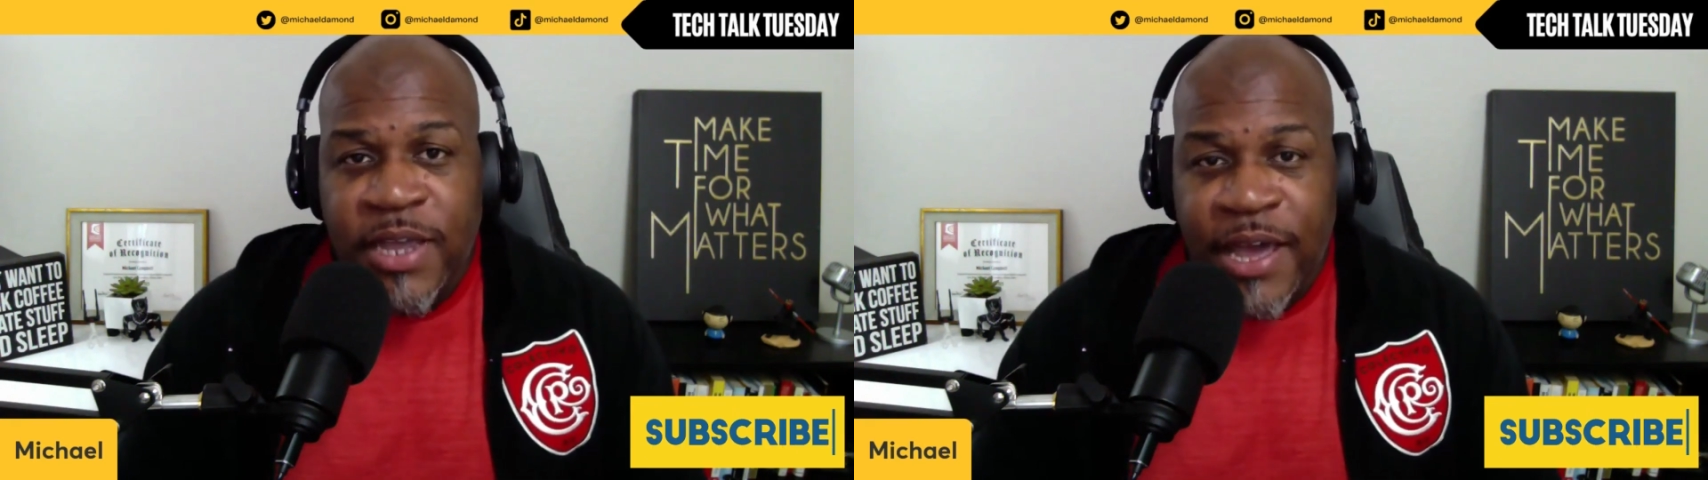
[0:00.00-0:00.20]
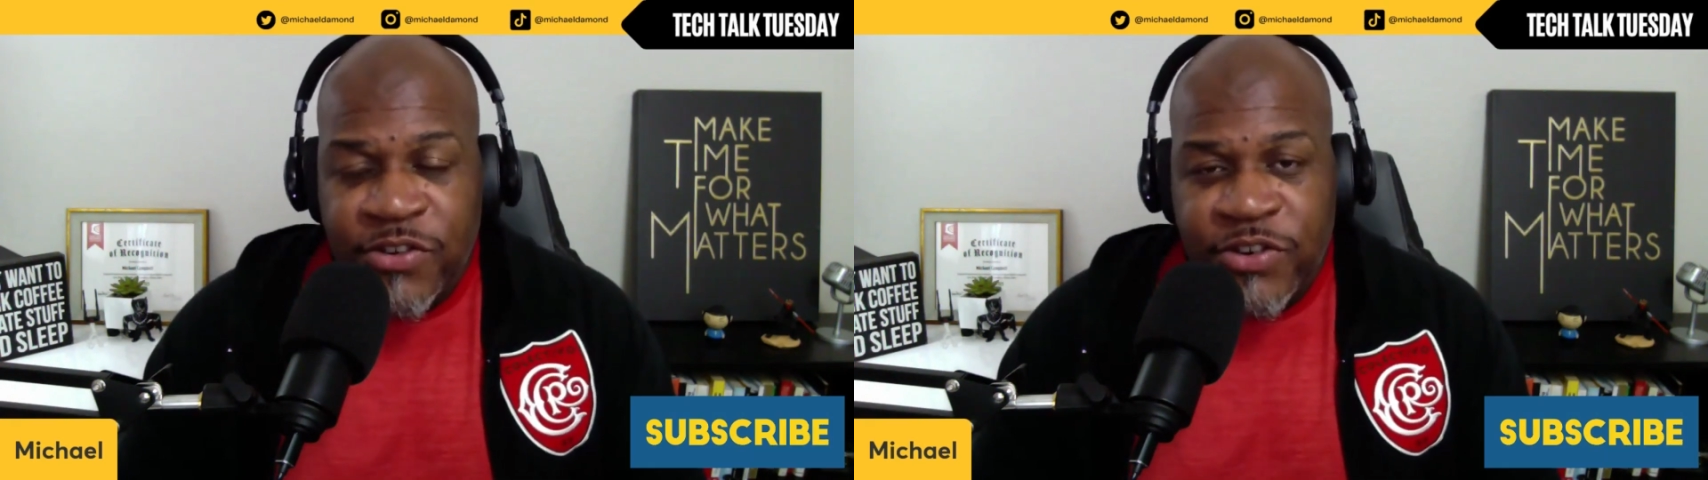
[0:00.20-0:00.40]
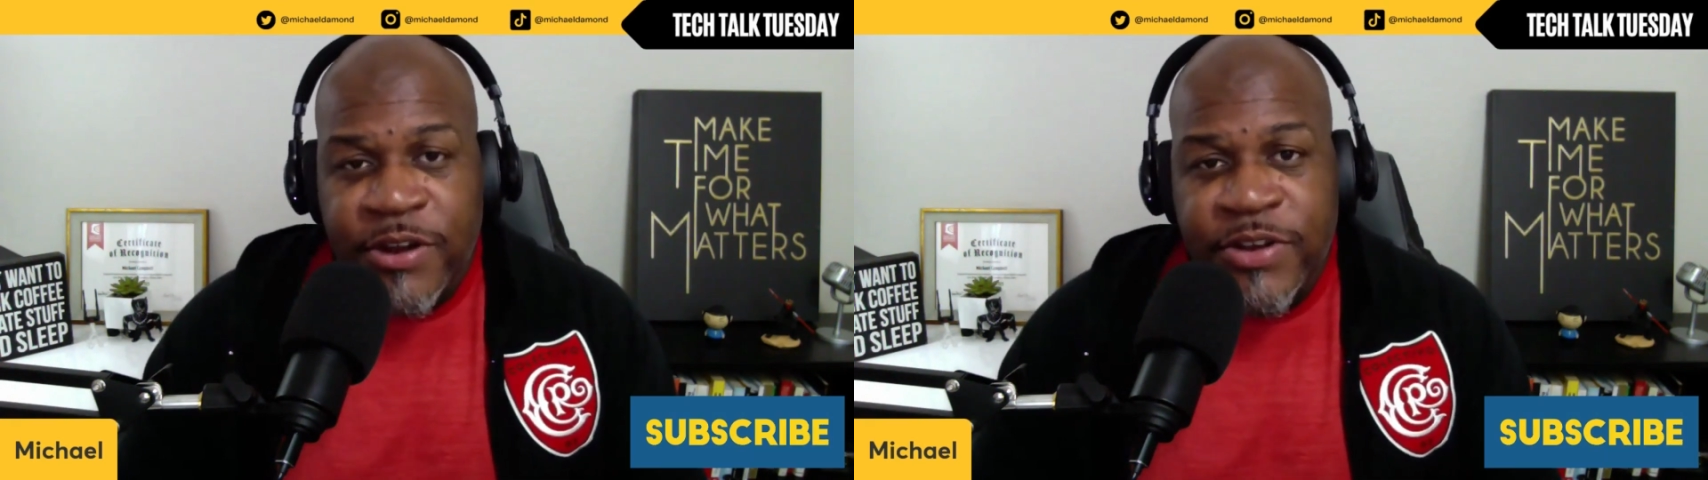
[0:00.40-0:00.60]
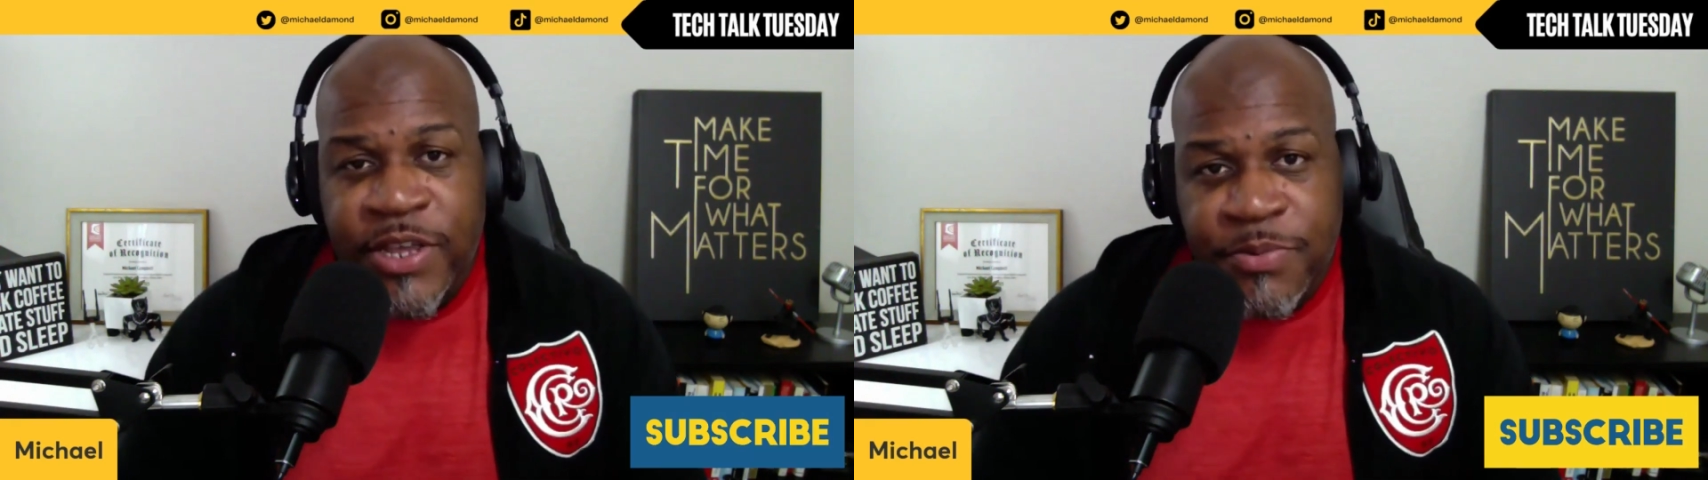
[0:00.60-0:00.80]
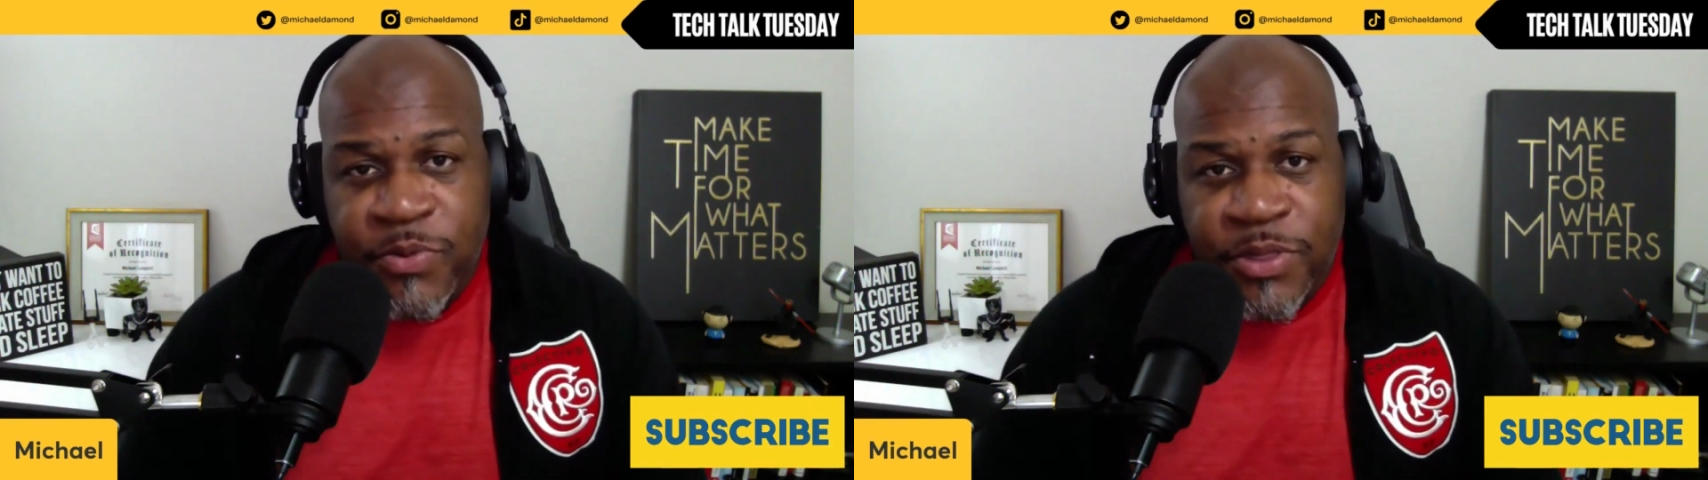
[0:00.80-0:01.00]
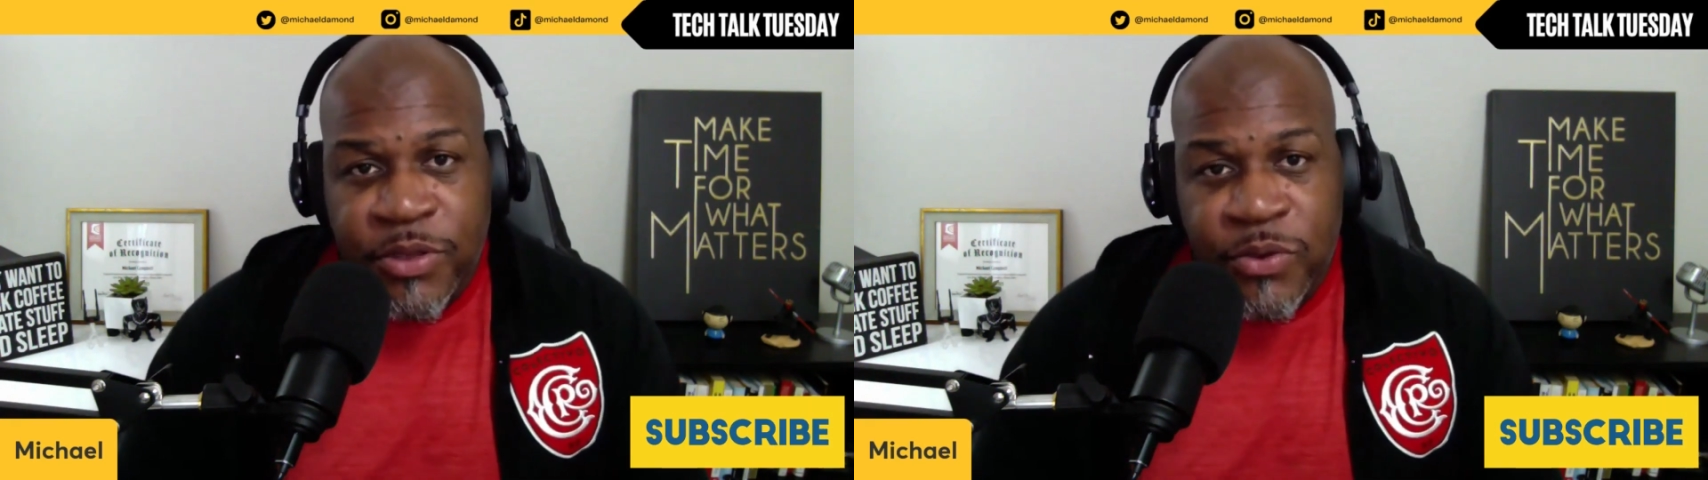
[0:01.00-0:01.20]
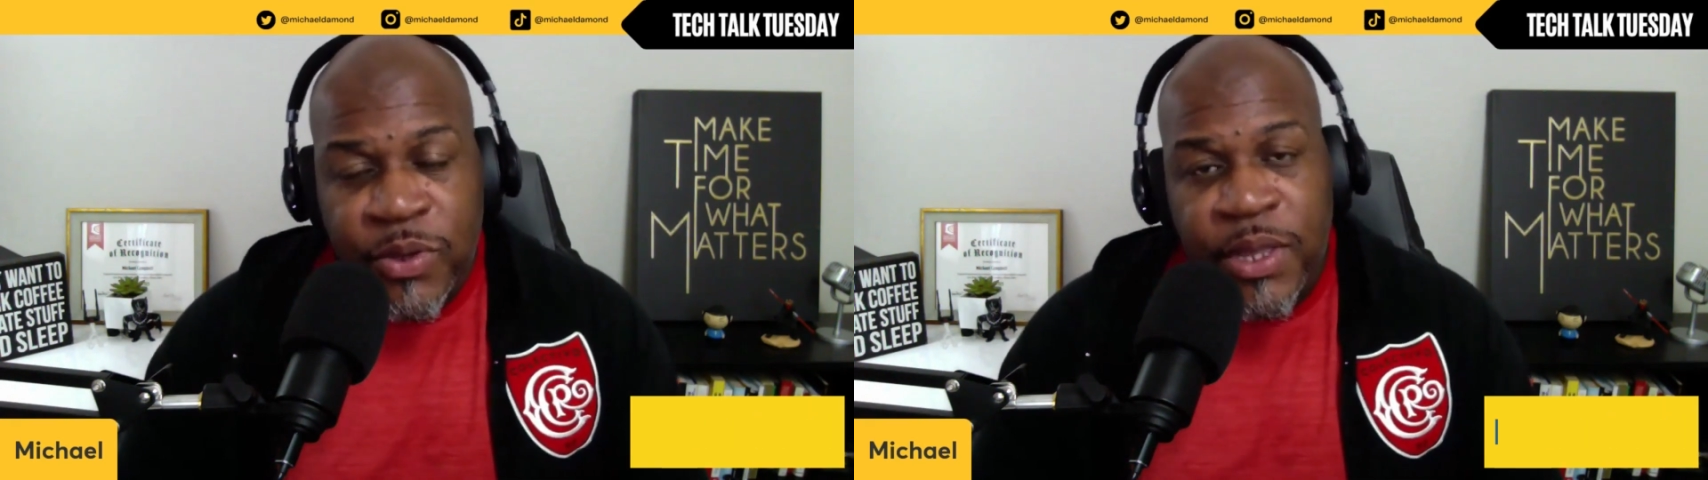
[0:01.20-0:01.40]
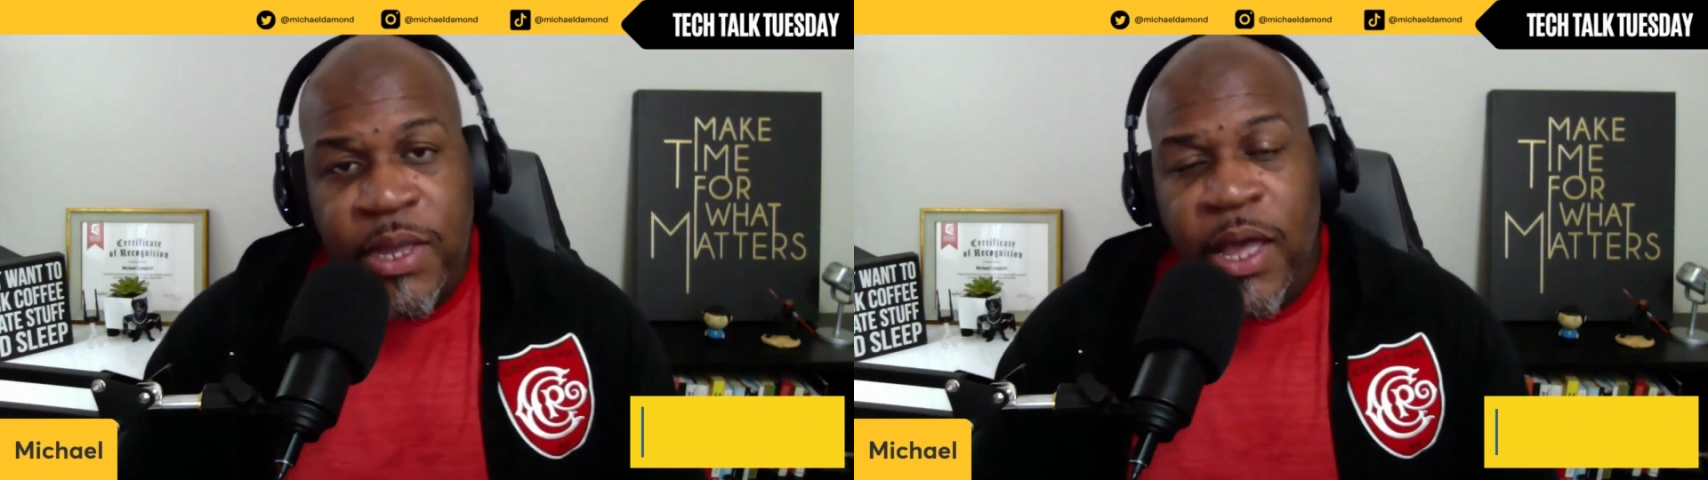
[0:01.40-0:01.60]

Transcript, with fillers: to kind of share tips with you.